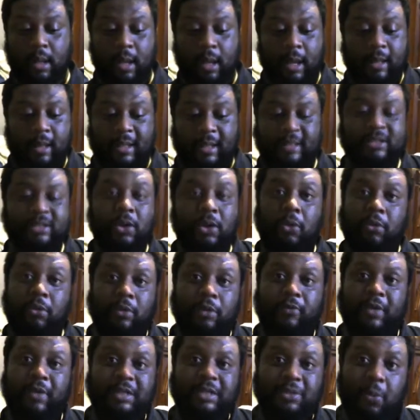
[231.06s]
that's the only
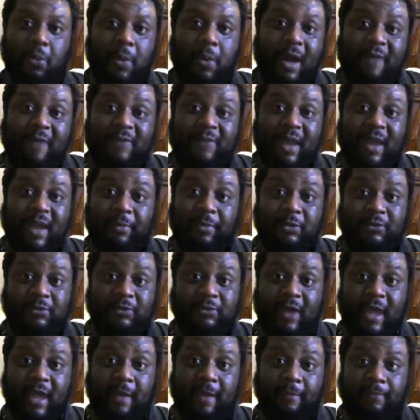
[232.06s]
reason why vapors
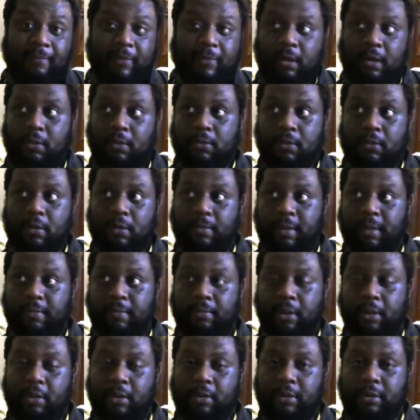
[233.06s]
vape. They don't want to be
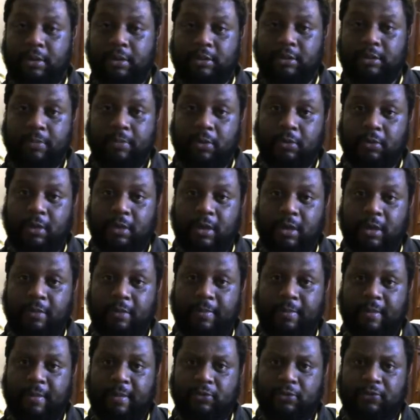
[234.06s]
blowing their smoke in other
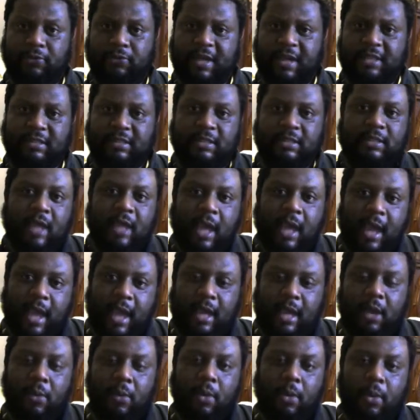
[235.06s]
people's faces,
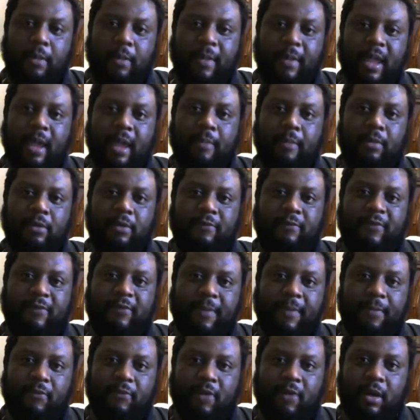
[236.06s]
and they want to be able to
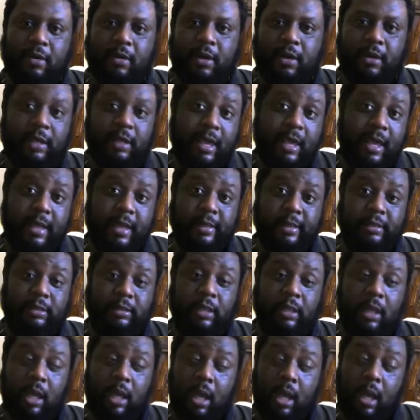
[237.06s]
vape around their kids.
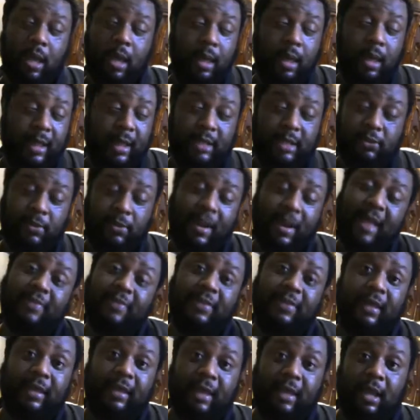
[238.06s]
That's what I
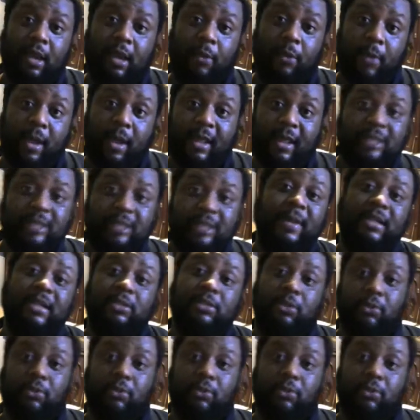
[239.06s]
think anyway. That's my 2